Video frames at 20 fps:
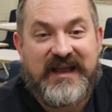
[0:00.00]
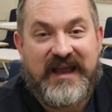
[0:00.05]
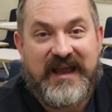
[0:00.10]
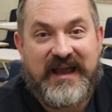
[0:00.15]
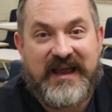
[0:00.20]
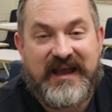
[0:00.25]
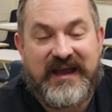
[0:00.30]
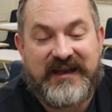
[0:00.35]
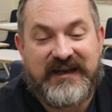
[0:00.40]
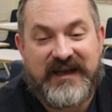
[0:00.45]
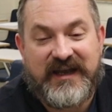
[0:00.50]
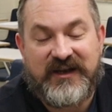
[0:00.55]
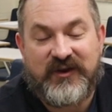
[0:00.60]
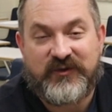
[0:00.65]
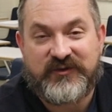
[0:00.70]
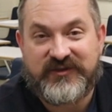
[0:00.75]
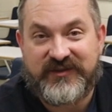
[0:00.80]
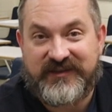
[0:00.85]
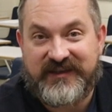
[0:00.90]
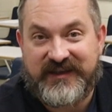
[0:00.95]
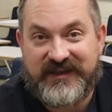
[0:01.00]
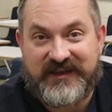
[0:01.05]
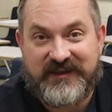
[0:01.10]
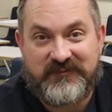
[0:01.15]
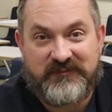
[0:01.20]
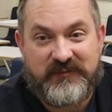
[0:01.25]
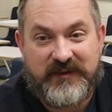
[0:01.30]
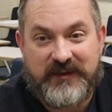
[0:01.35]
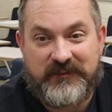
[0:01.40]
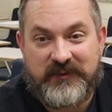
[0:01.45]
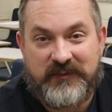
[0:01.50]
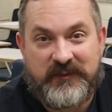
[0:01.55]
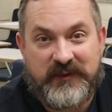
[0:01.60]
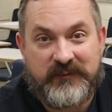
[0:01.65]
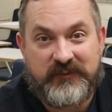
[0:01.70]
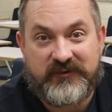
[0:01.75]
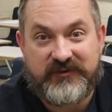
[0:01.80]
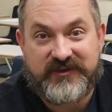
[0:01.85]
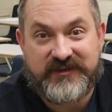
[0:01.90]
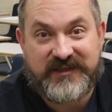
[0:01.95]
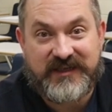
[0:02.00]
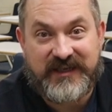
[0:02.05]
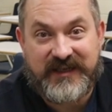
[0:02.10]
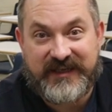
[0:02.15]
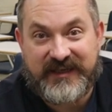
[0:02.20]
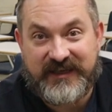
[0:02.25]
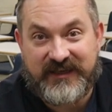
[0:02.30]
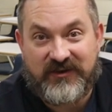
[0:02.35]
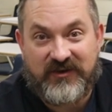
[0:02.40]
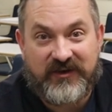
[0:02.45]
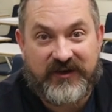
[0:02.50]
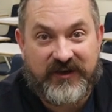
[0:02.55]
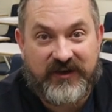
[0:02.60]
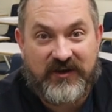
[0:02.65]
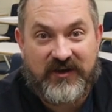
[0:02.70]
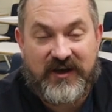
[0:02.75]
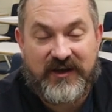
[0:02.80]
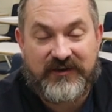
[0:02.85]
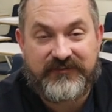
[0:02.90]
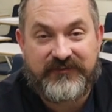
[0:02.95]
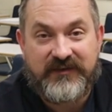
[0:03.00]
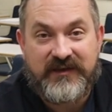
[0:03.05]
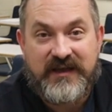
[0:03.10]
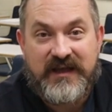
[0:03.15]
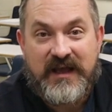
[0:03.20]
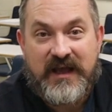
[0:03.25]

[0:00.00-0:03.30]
And I know what you're thinking. Maybe people are just clicking on and off.